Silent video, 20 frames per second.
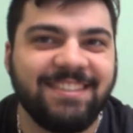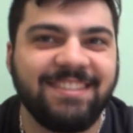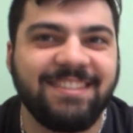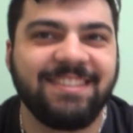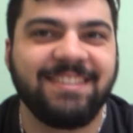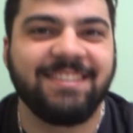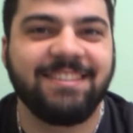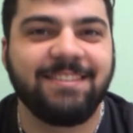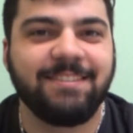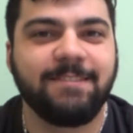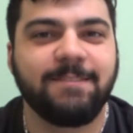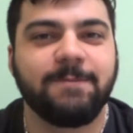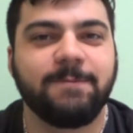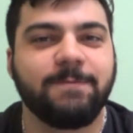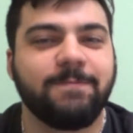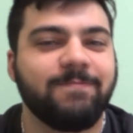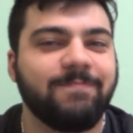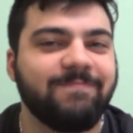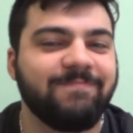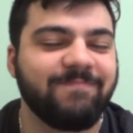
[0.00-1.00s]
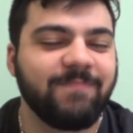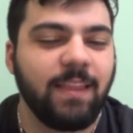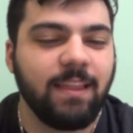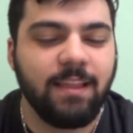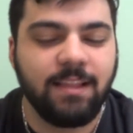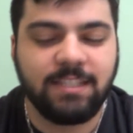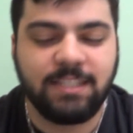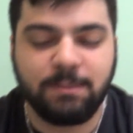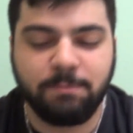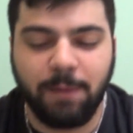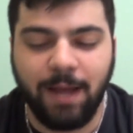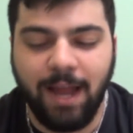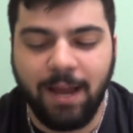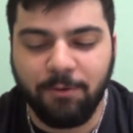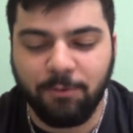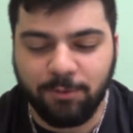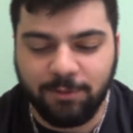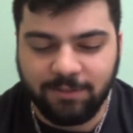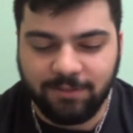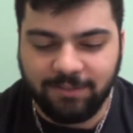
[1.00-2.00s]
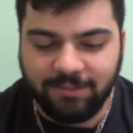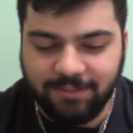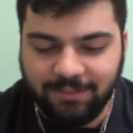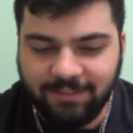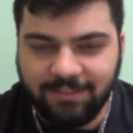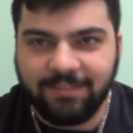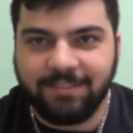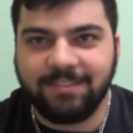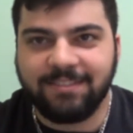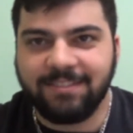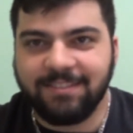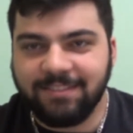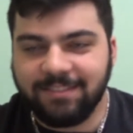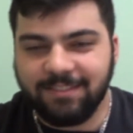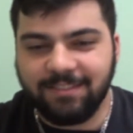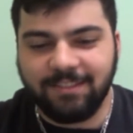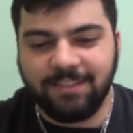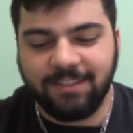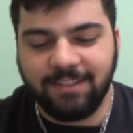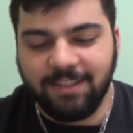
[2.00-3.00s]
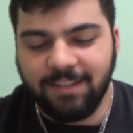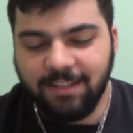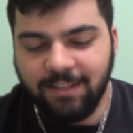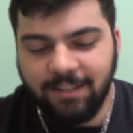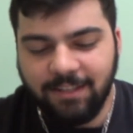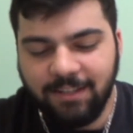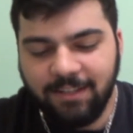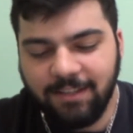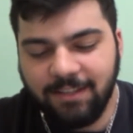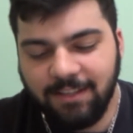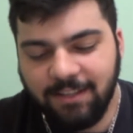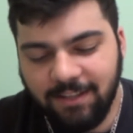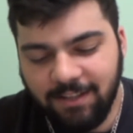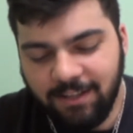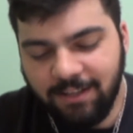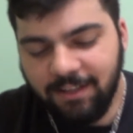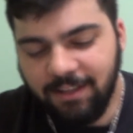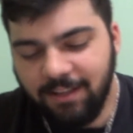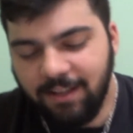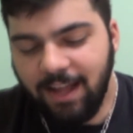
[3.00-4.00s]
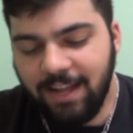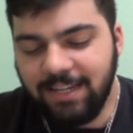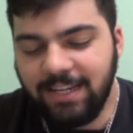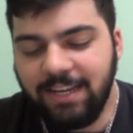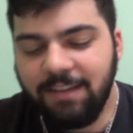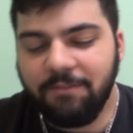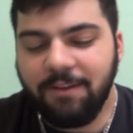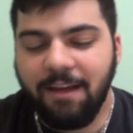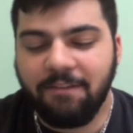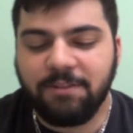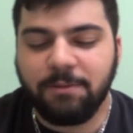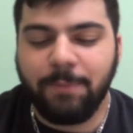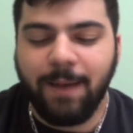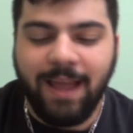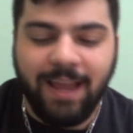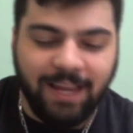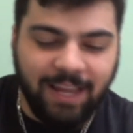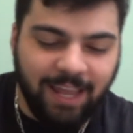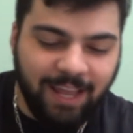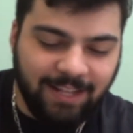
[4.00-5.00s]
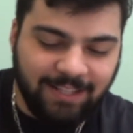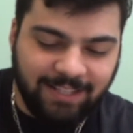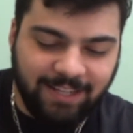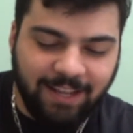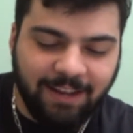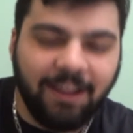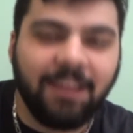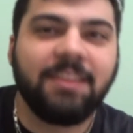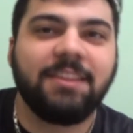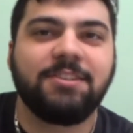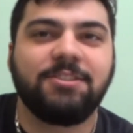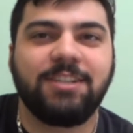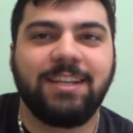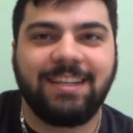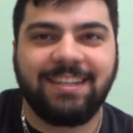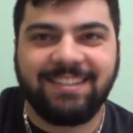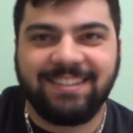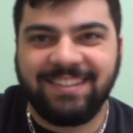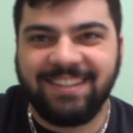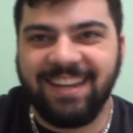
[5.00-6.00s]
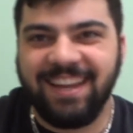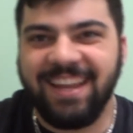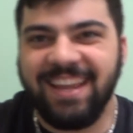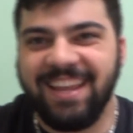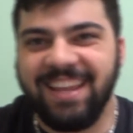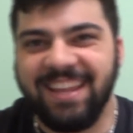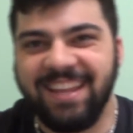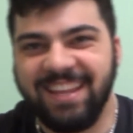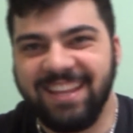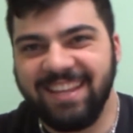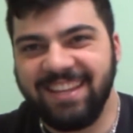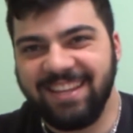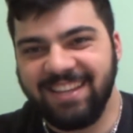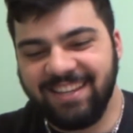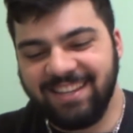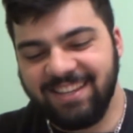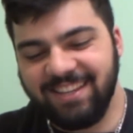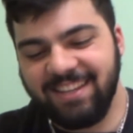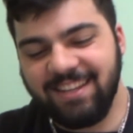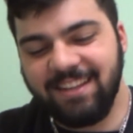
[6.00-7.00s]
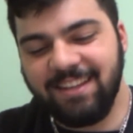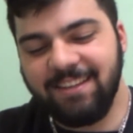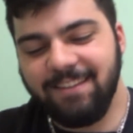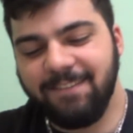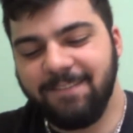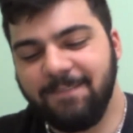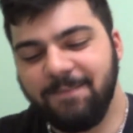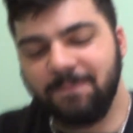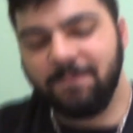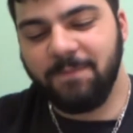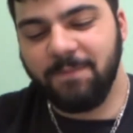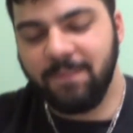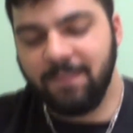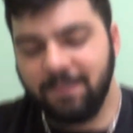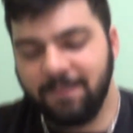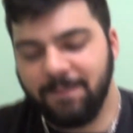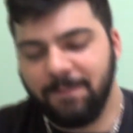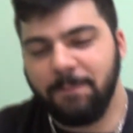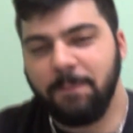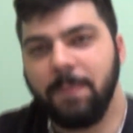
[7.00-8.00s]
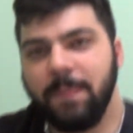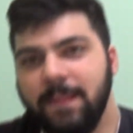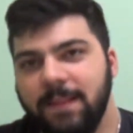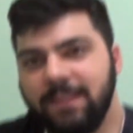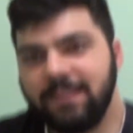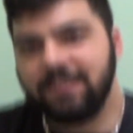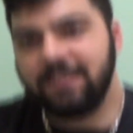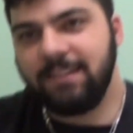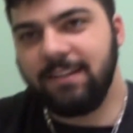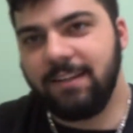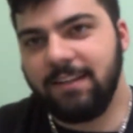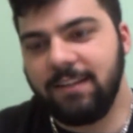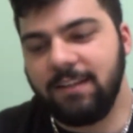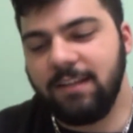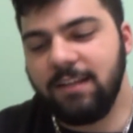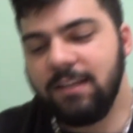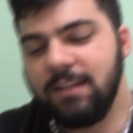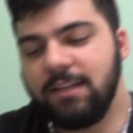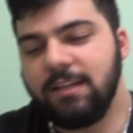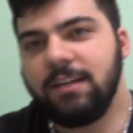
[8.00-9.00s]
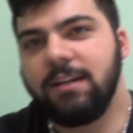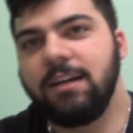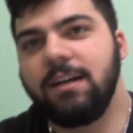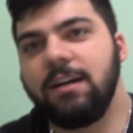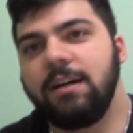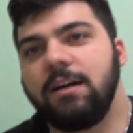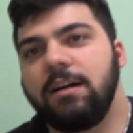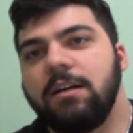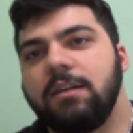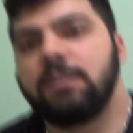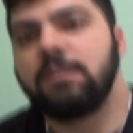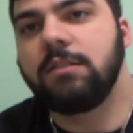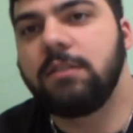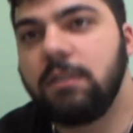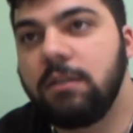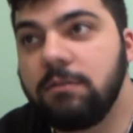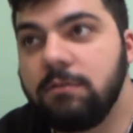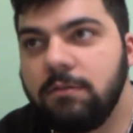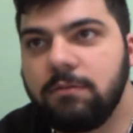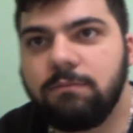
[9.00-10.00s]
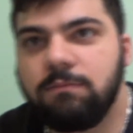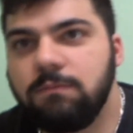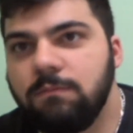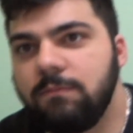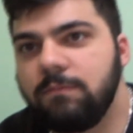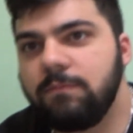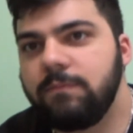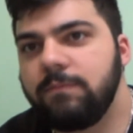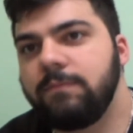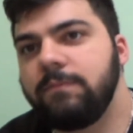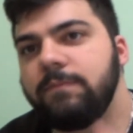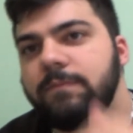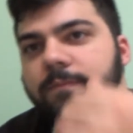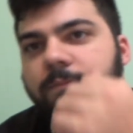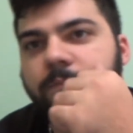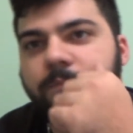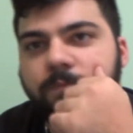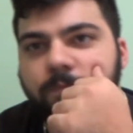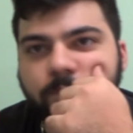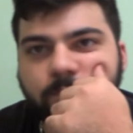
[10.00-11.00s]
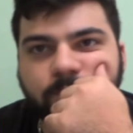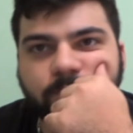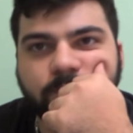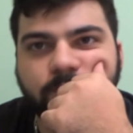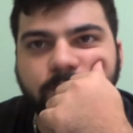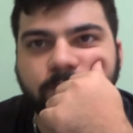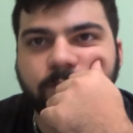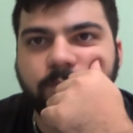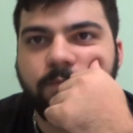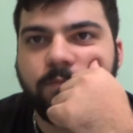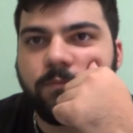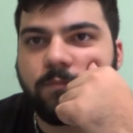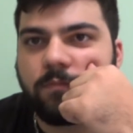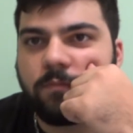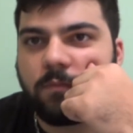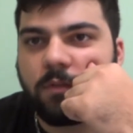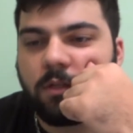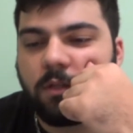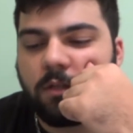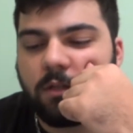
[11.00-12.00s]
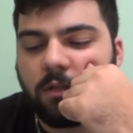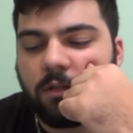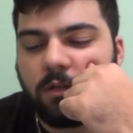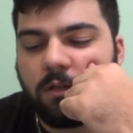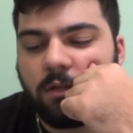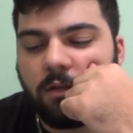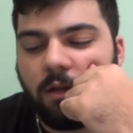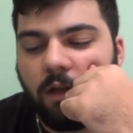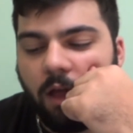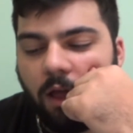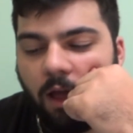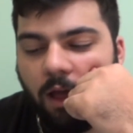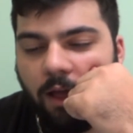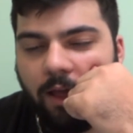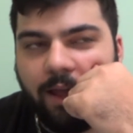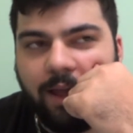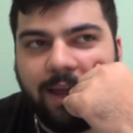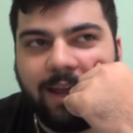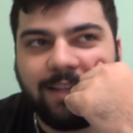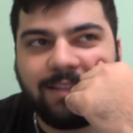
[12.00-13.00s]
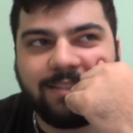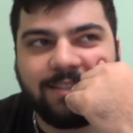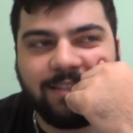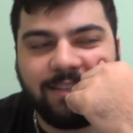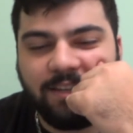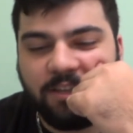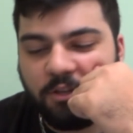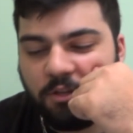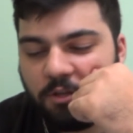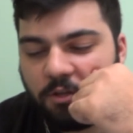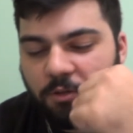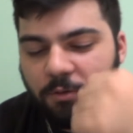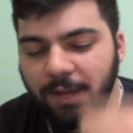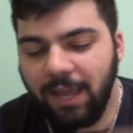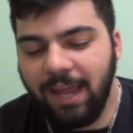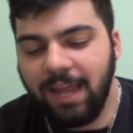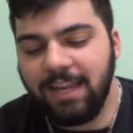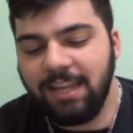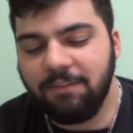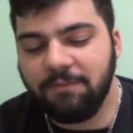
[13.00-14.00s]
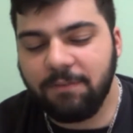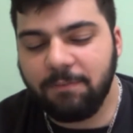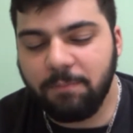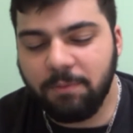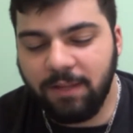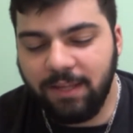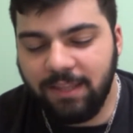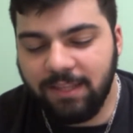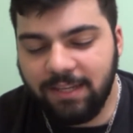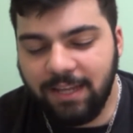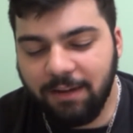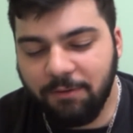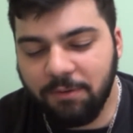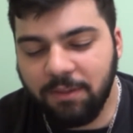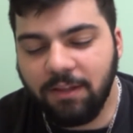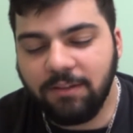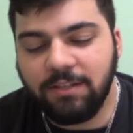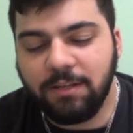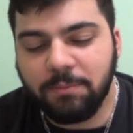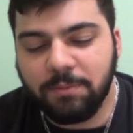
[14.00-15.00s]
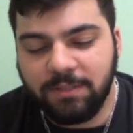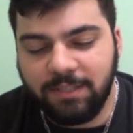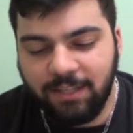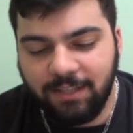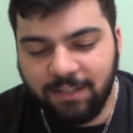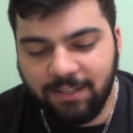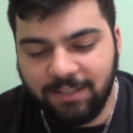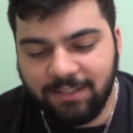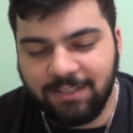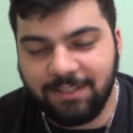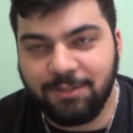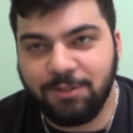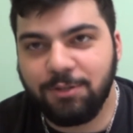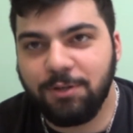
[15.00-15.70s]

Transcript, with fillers: Undefeated with Spyral. Spirals. Ooh, the Spiral Master. Coming I didn't even you. have to buy a kit to get all the shit. Yeah, you never. You only needed a couple cards, so yeah. How did you think the deck went today? Or what did you think with Double Helix? Like, it's you can't even play the deck without Double Helix.